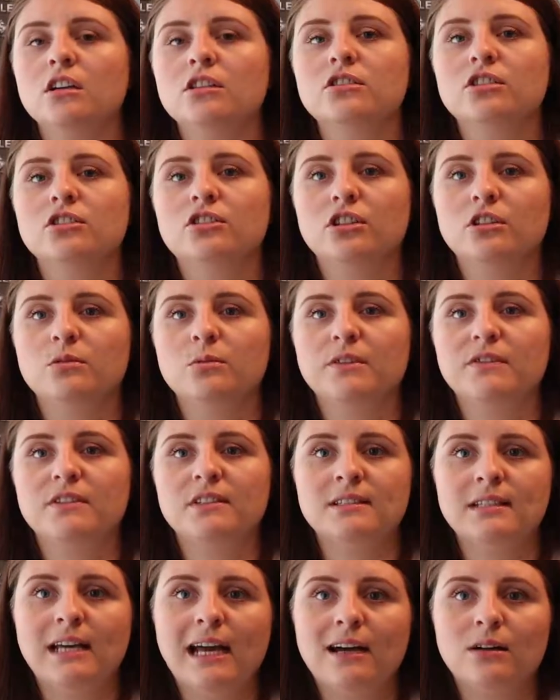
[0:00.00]
to do with
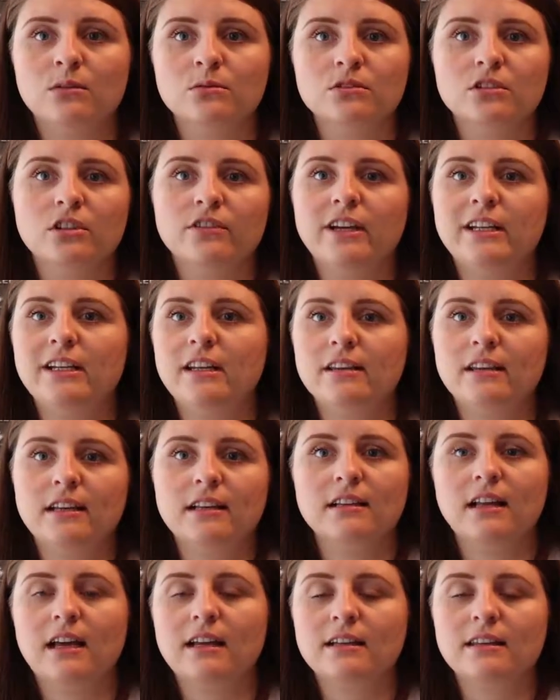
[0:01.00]
sound or
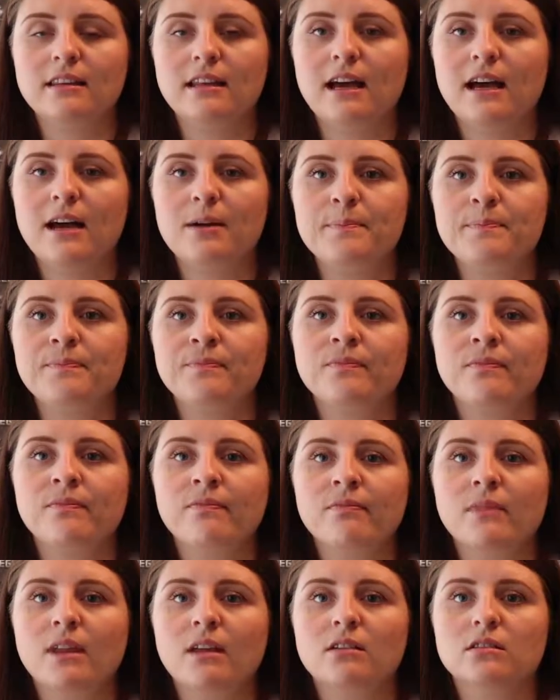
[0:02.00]
anything like that,
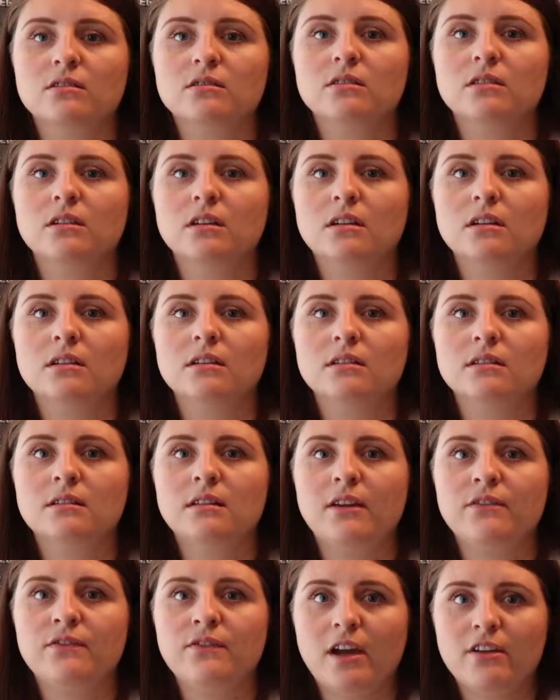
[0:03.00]

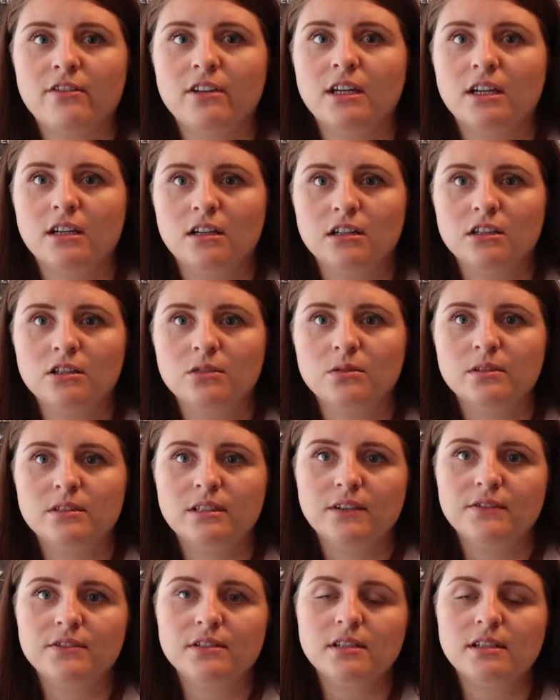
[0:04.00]
they're very
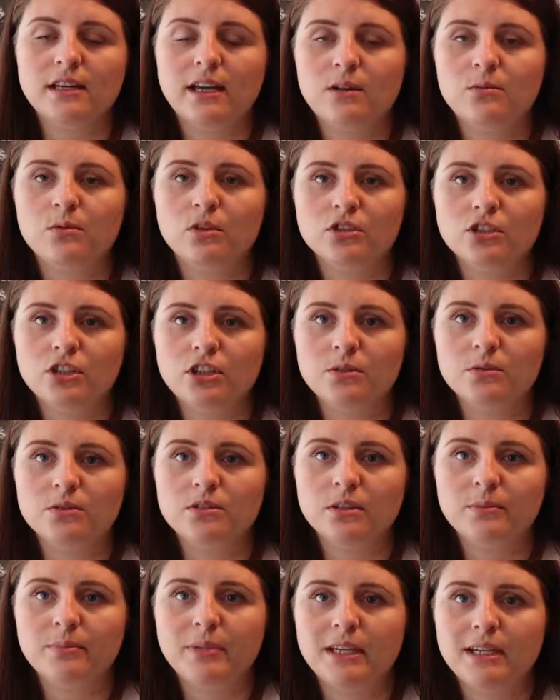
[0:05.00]
inclusive, so they want you
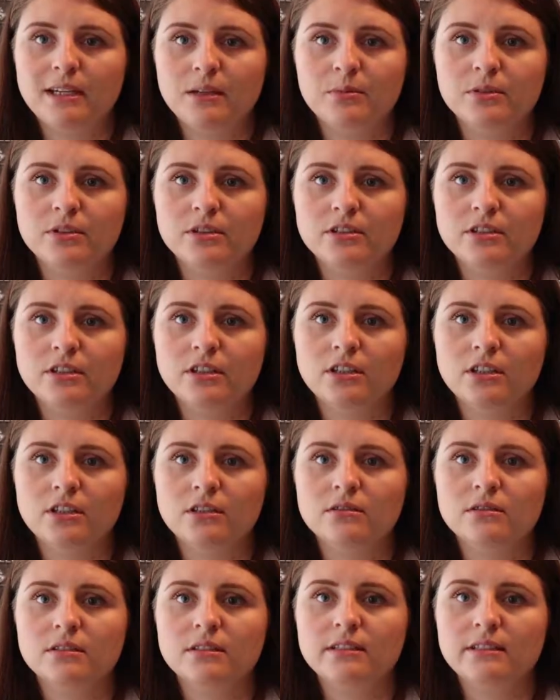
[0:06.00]
to be able
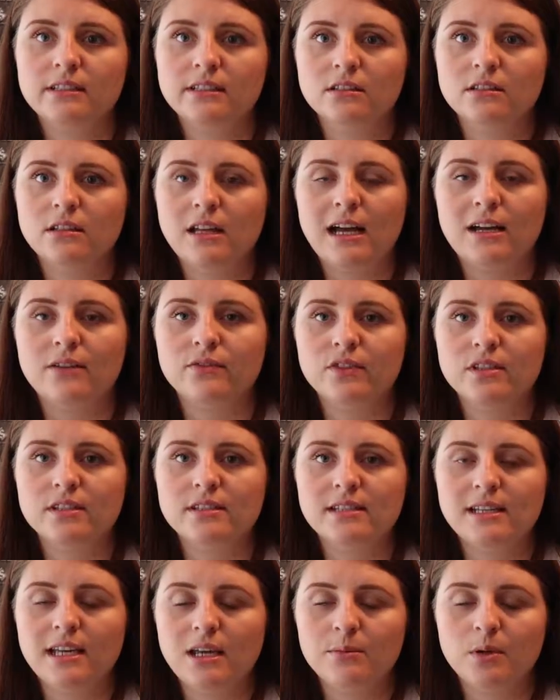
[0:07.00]
to still have the
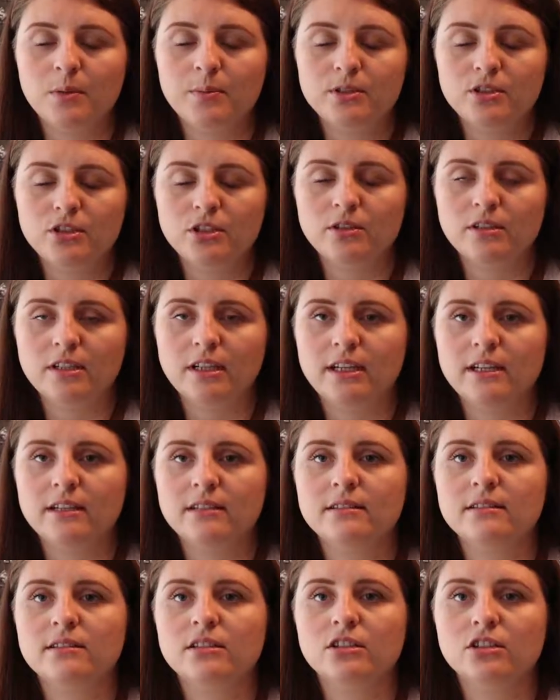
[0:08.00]
same
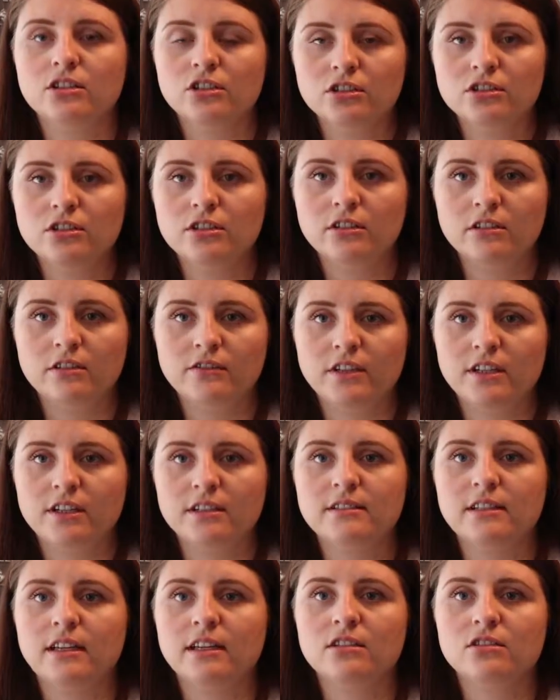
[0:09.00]
opportunities to go to
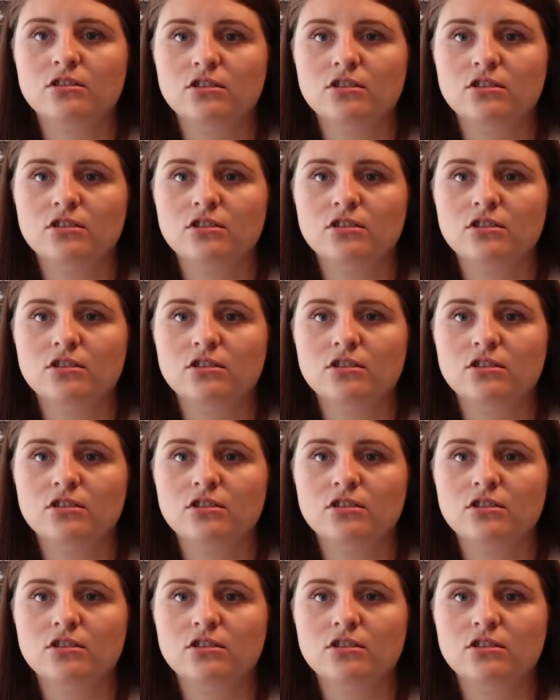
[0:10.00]
university and